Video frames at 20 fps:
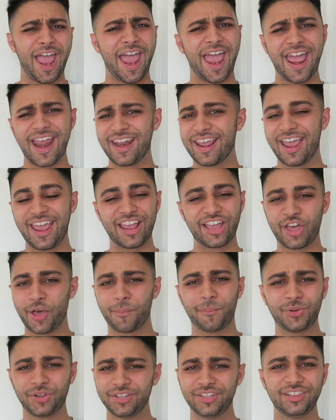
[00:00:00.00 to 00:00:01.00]
and it
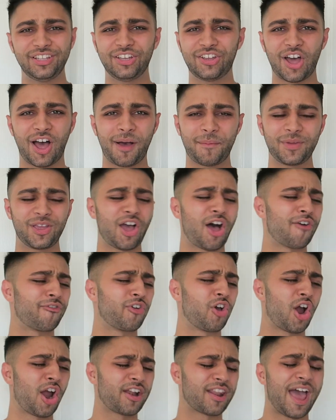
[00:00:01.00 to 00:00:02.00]
completely caught me
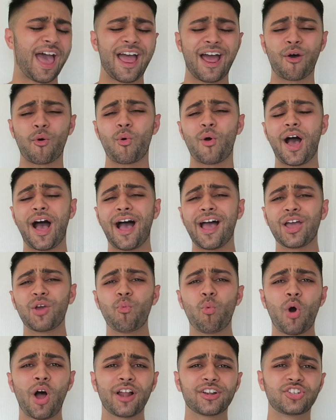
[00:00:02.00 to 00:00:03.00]
off guard. I
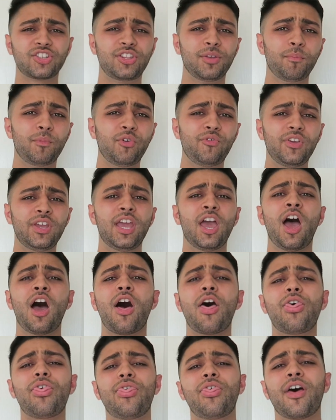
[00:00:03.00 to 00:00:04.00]
watched the movie
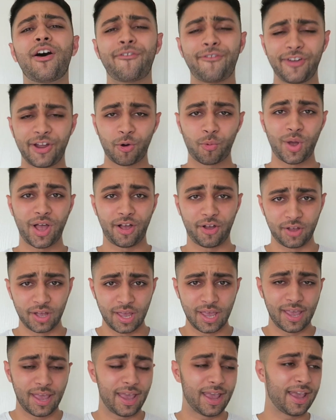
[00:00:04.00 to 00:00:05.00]
The Farewell,
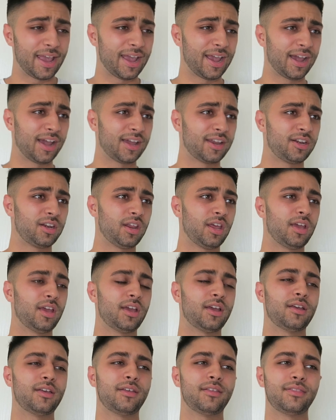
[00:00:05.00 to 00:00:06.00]
and
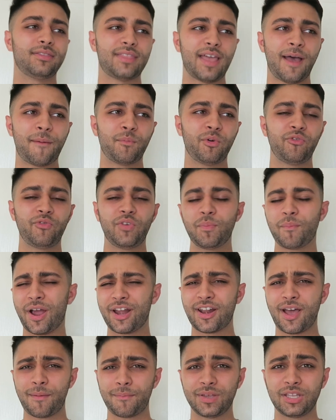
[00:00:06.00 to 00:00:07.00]
that movie
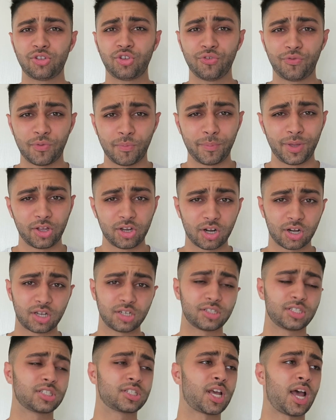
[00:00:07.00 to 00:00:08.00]
might not be too familiar
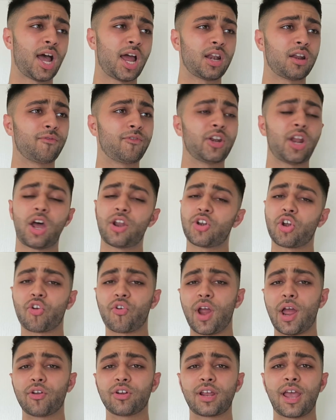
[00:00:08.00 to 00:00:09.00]
because it's kind of an
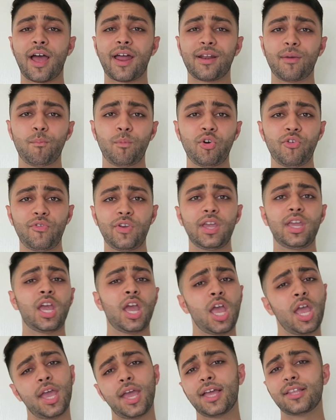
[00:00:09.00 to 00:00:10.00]
underground kind of
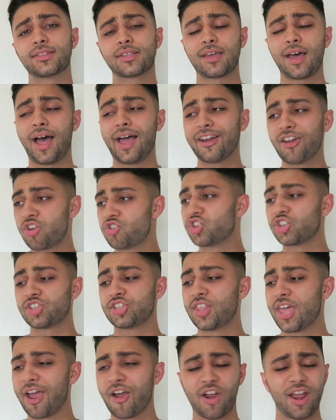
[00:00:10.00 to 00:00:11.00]
movie. It's kind of
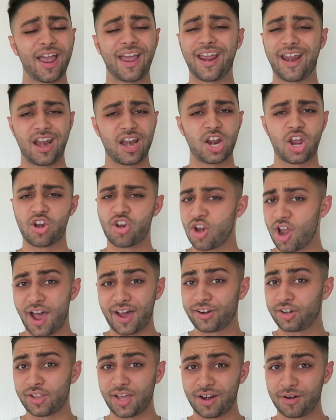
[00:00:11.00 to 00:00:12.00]
just there, and
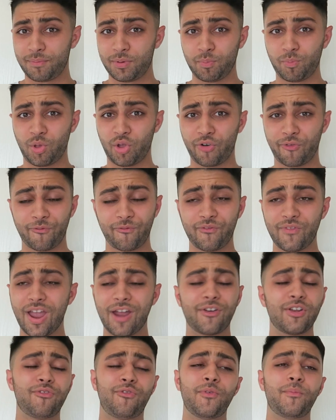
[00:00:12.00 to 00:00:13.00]
not a lot of people are
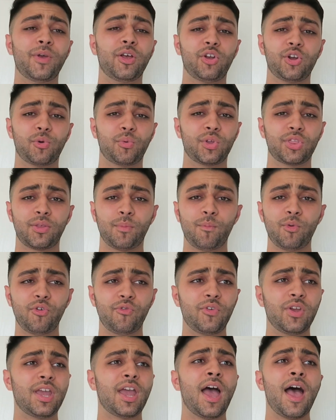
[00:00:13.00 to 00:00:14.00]
very familiar with the
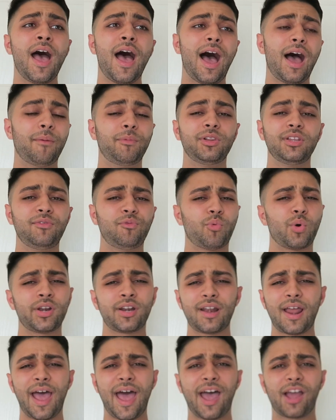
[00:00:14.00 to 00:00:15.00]
movie. I believe one
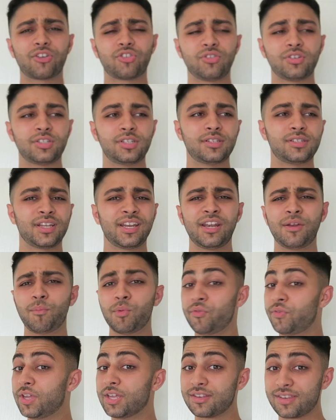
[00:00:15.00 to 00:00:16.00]
of the actresses in the
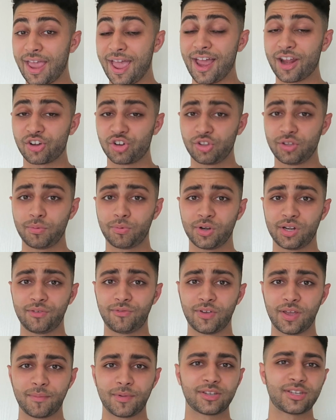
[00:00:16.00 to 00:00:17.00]
movie is actually pretty
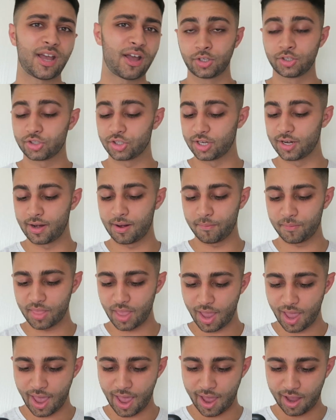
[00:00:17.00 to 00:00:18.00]
famous. So the name of
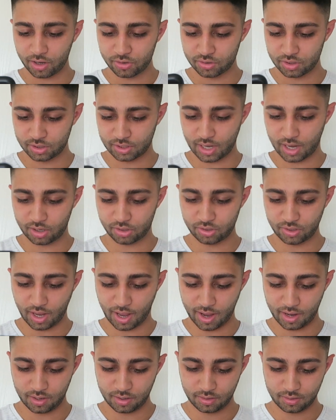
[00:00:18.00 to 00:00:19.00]
the actress, actually,
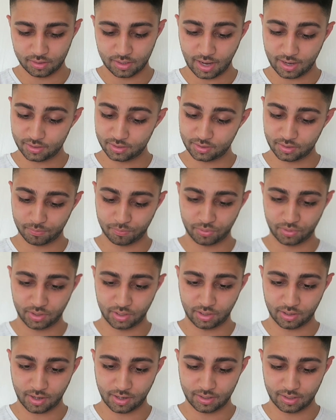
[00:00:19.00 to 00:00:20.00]
that's a
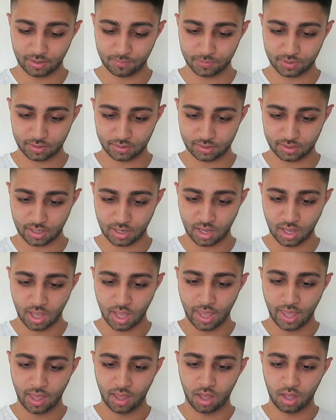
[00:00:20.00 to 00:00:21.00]
pretty hard name to say.
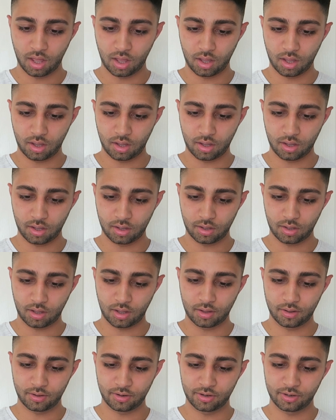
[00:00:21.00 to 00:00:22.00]

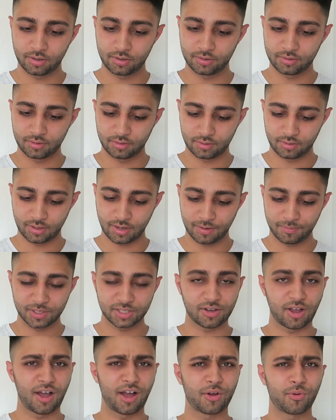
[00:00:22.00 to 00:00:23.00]
Her name
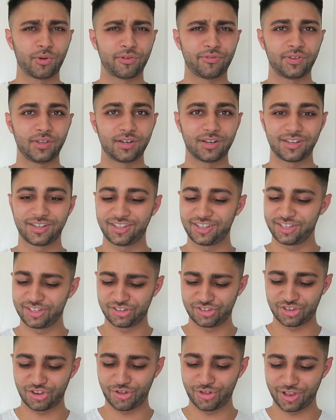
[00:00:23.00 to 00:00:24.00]
is Awkwafina,
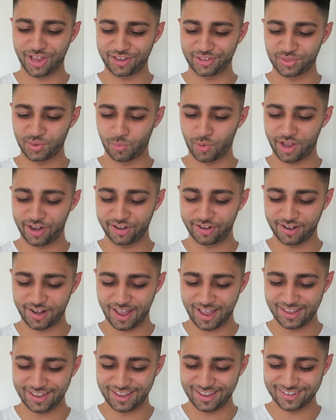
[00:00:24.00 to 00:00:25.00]
so like the water,
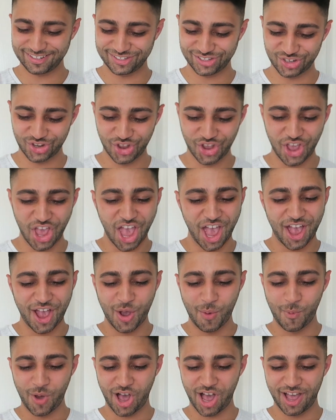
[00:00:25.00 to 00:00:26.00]
I guess.
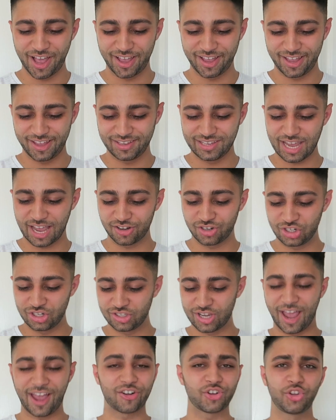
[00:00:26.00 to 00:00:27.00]
But yeah,
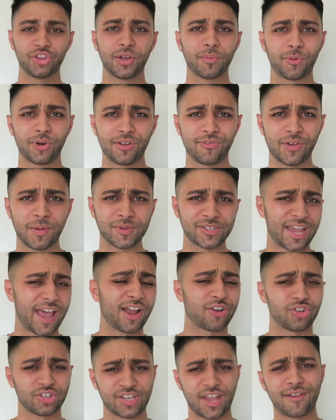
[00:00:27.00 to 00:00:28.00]
she's actually a pretty famous
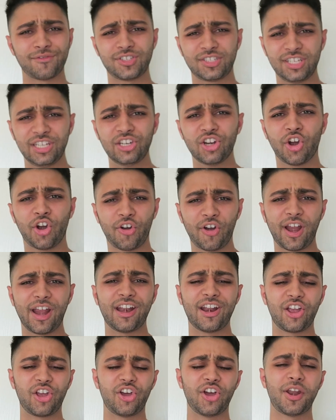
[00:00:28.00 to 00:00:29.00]
actress. I've seen her
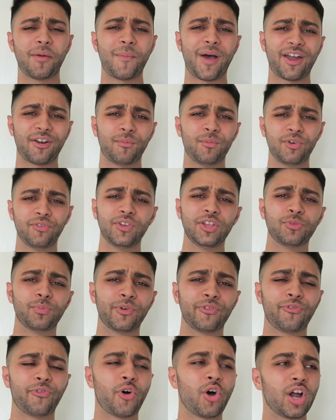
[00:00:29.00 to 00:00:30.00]
in a good amount of movies
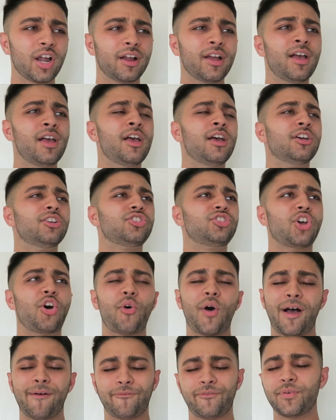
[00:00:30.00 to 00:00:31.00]
before,
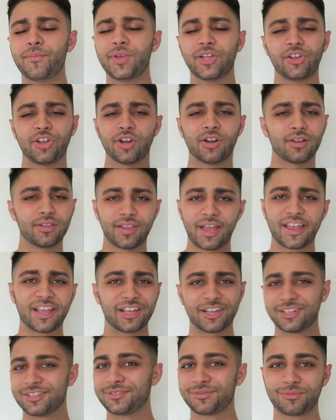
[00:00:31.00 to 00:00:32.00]
so I'm familiar
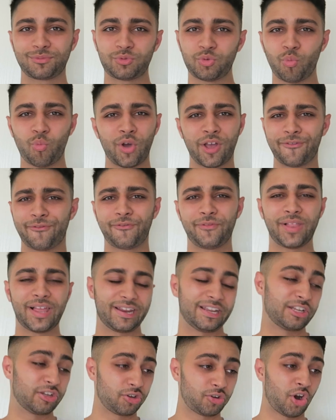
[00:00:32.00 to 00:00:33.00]
with
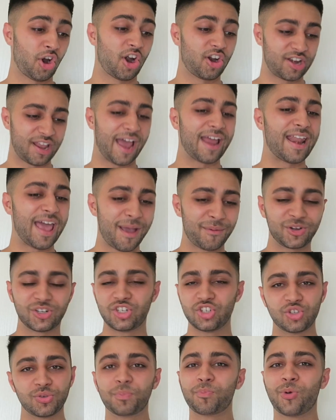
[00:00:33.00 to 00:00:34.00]
her dynamic.
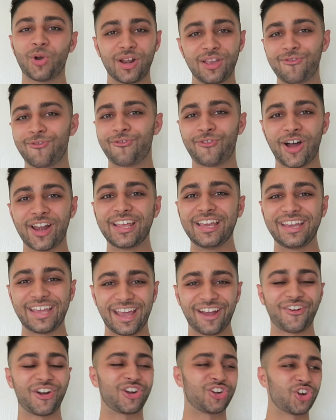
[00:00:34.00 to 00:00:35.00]
She's a pretty funny
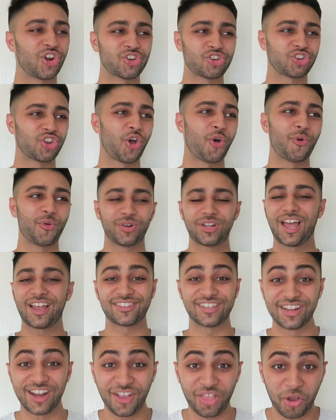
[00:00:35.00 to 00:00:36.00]
character, so
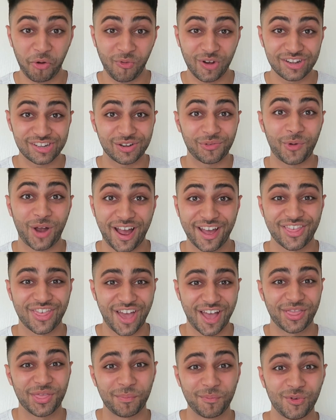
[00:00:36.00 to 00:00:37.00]
that's another reason why I
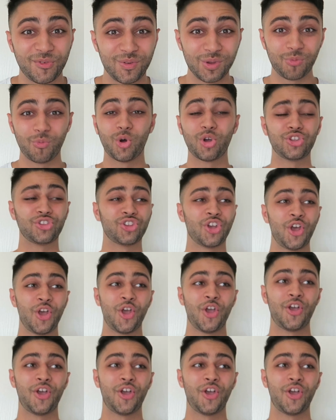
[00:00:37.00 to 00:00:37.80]
thought the movie was